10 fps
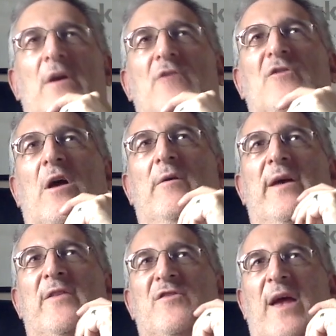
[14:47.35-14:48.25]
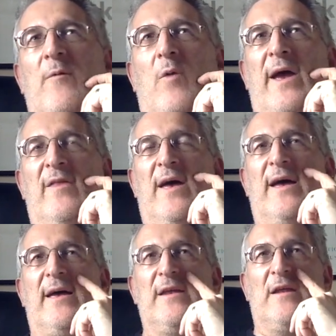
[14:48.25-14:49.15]
So in the same way
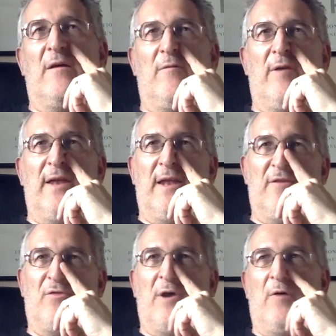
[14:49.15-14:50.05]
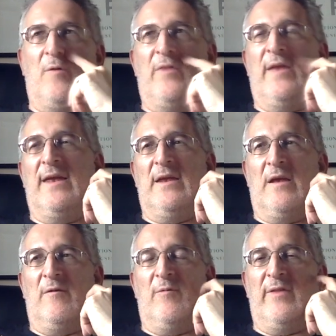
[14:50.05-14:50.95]
that you know in Israel when they you
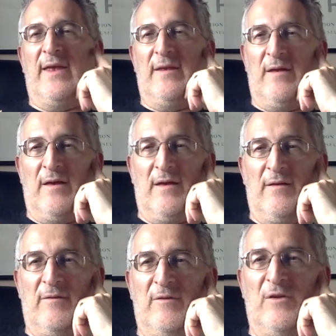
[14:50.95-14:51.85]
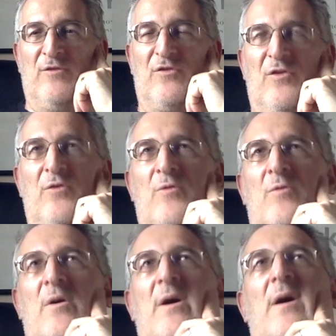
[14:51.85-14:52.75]
know when they uh, used
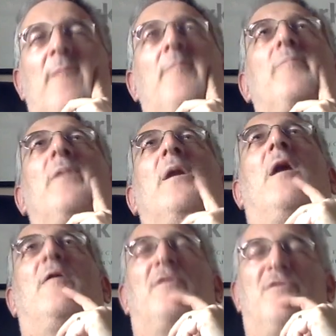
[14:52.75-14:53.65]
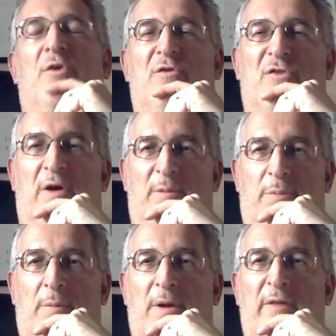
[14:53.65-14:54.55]
to um, after a suicide
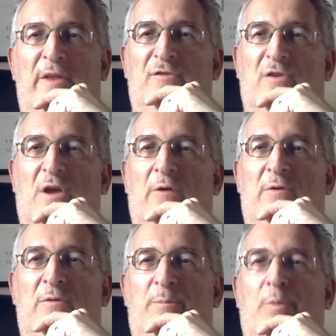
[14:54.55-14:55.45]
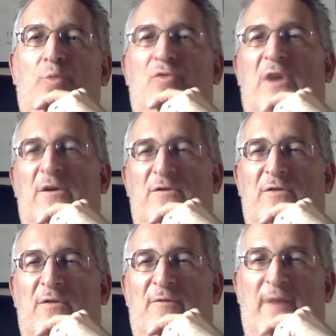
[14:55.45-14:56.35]
bomber they used to go and bulldoze
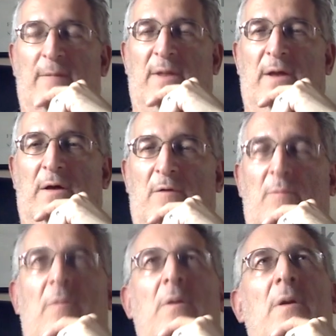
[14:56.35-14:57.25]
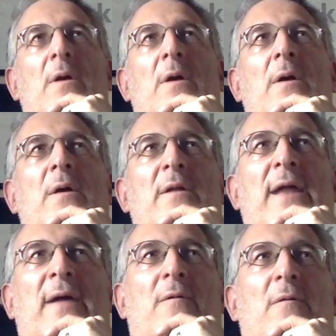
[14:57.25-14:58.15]
the family home.
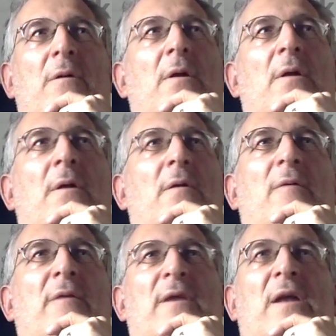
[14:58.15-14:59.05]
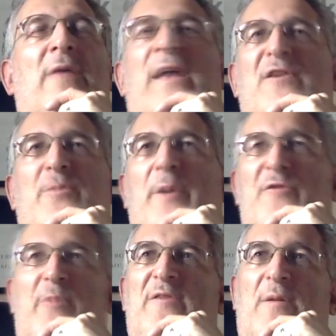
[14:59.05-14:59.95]
Now you know that's
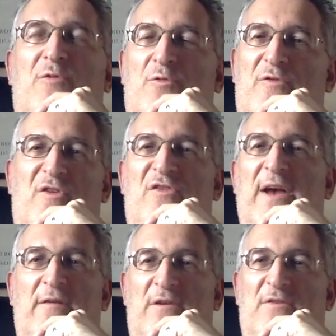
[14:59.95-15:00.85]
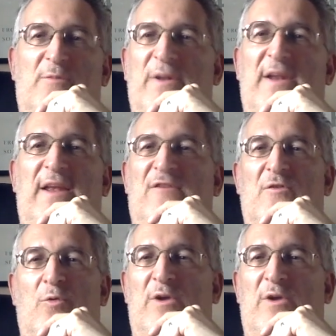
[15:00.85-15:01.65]
supposed to be some sort of deterrent, but it isn't.